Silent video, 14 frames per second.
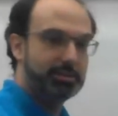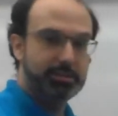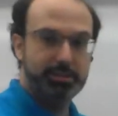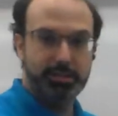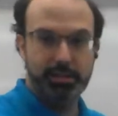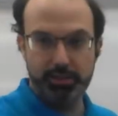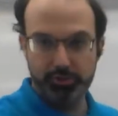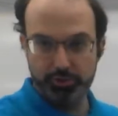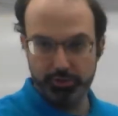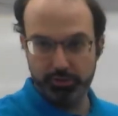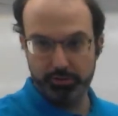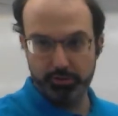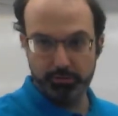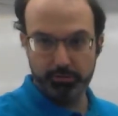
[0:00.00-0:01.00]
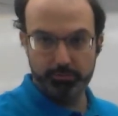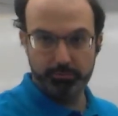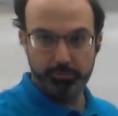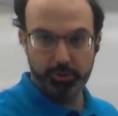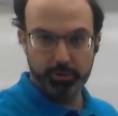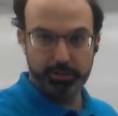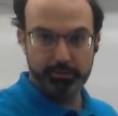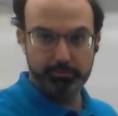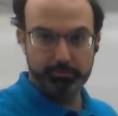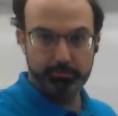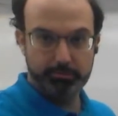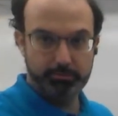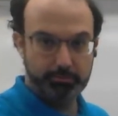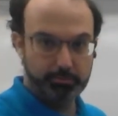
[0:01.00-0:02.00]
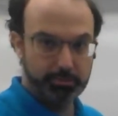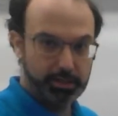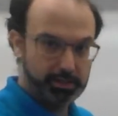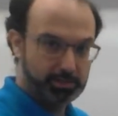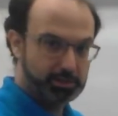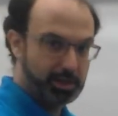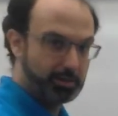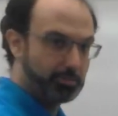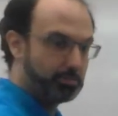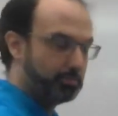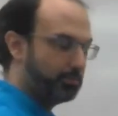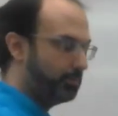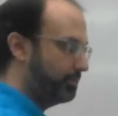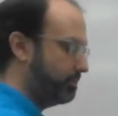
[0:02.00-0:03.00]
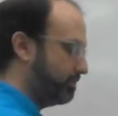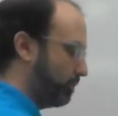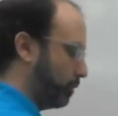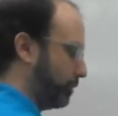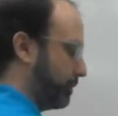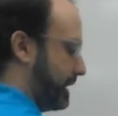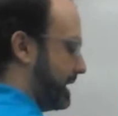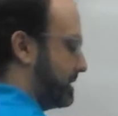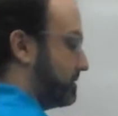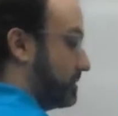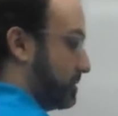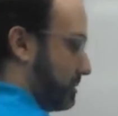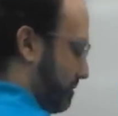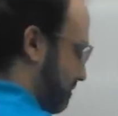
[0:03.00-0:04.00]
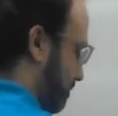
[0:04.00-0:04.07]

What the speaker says: teacher booklet in the same folder as the student